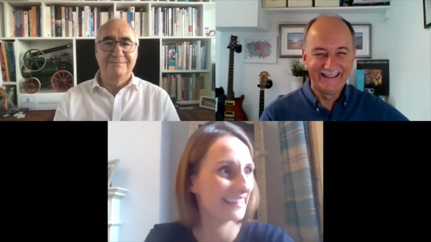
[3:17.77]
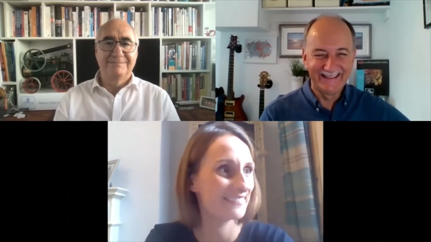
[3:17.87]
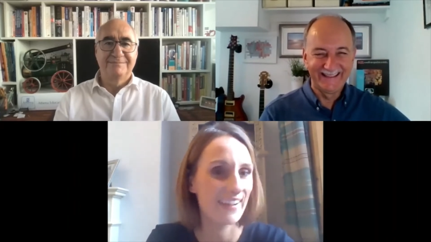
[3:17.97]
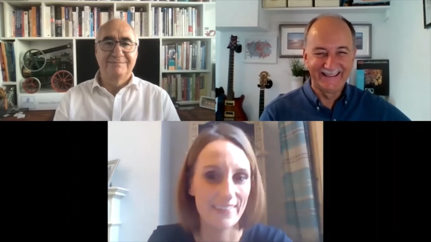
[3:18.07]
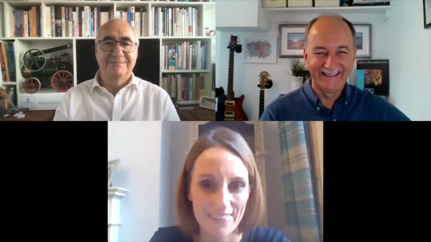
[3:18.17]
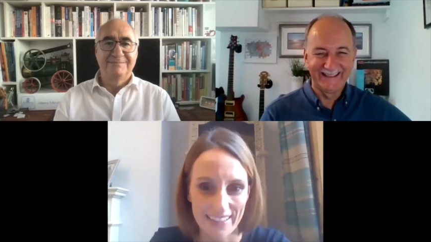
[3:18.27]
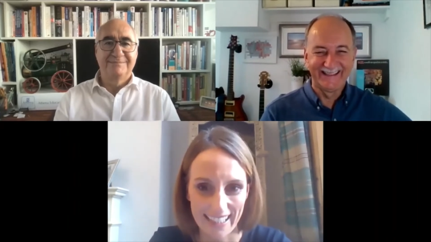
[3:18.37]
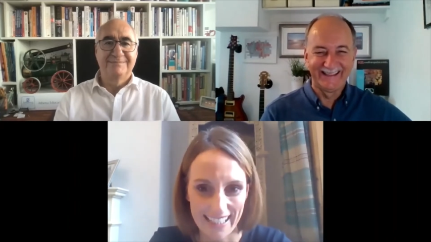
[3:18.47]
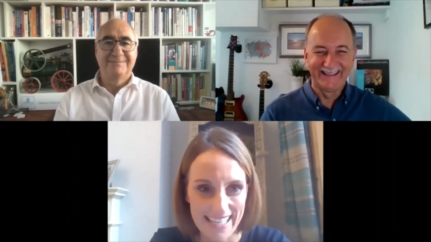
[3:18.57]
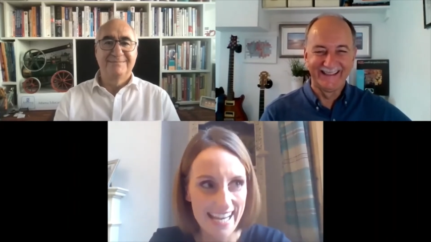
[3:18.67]
Speaker 1: the moment.
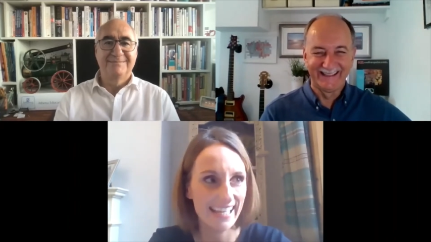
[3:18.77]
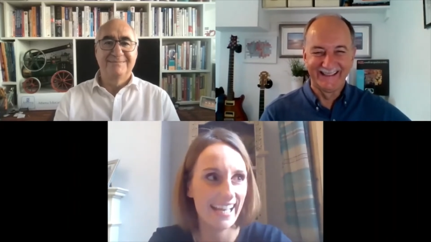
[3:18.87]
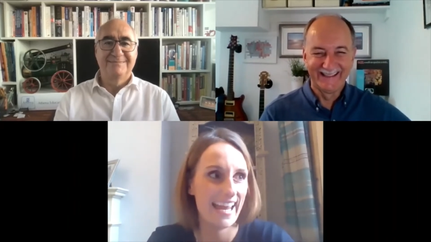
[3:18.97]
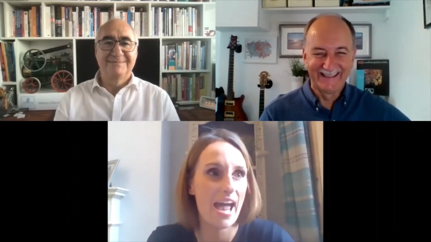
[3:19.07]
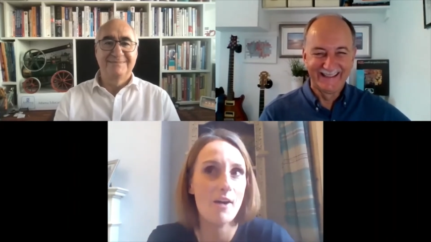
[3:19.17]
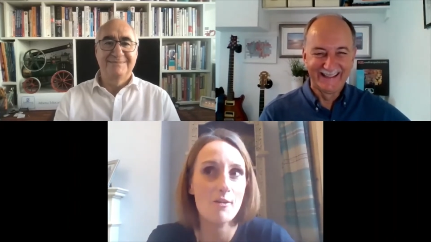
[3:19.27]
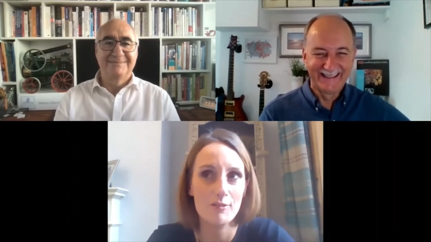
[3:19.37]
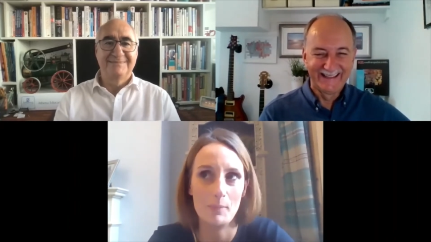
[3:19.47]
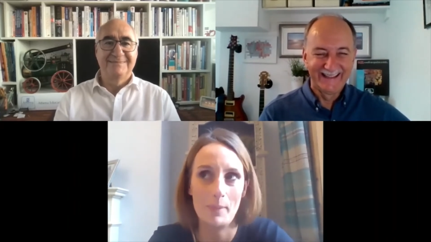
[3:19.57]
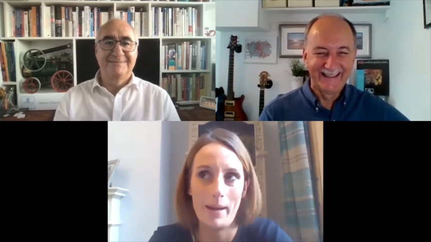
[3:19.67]
It's kind of
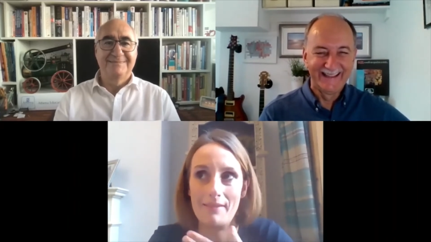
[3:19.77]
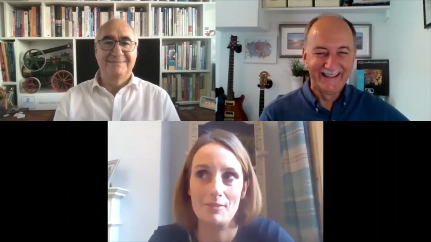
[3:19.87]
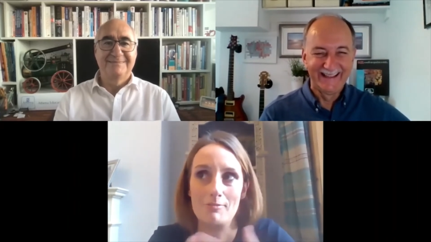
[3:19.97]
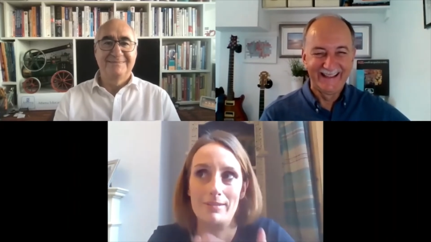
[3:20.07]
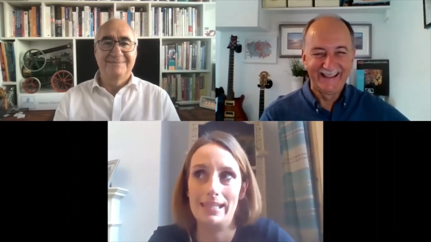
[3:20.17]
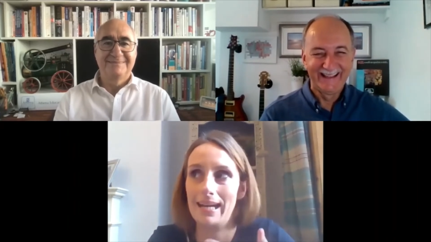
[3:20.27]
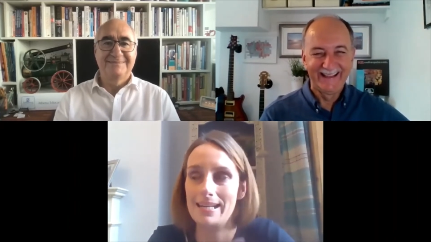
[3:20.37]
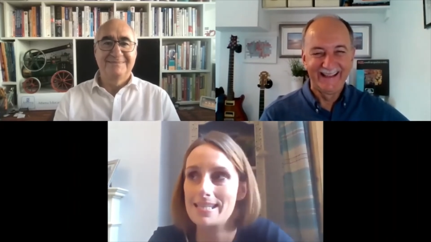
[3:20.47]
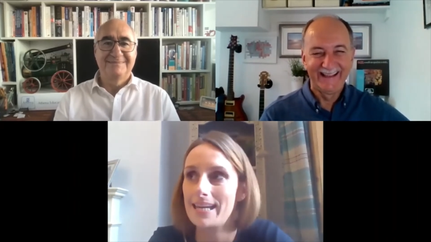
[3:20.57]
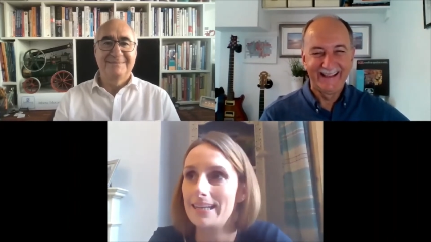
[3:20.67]
helpful, but I've not really kind
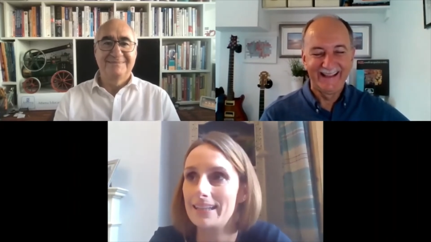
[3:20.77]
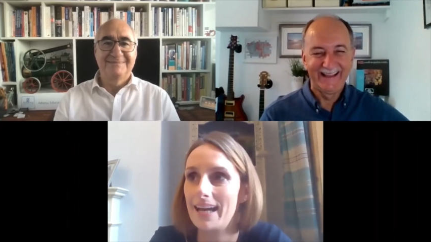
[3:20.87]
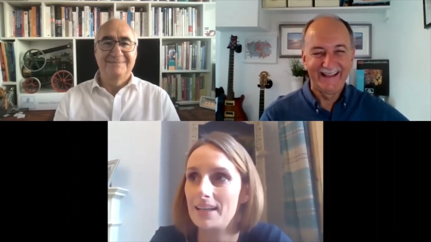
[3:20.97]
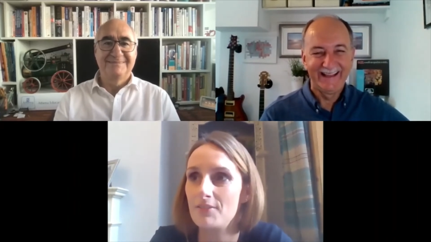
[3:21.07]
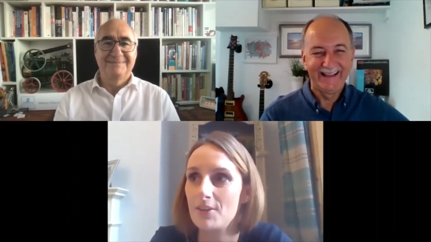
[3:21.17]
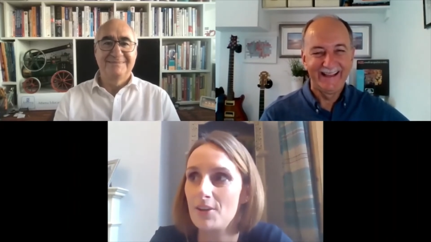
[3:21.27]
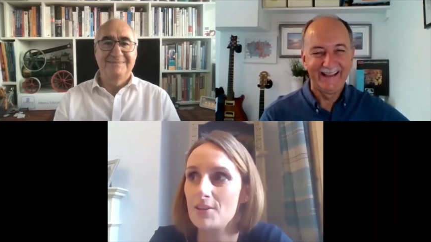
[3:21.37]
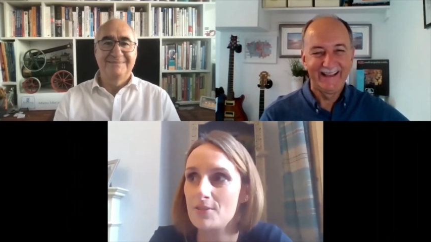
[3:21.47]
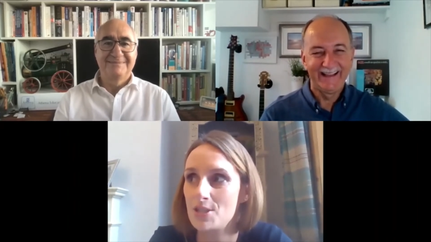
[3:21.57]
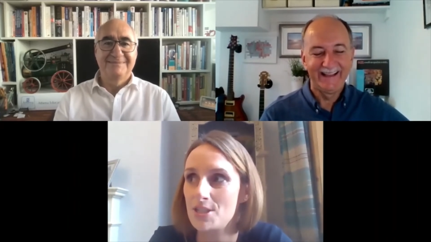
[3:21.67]
of taken that any
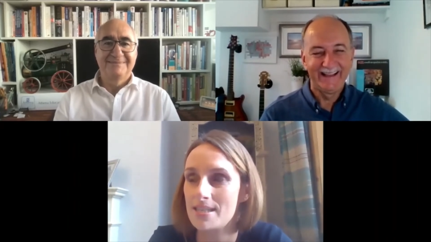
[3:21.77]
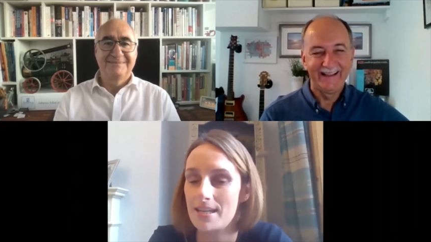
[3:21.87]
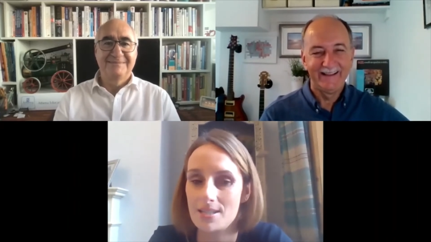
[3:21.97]
further. And she said,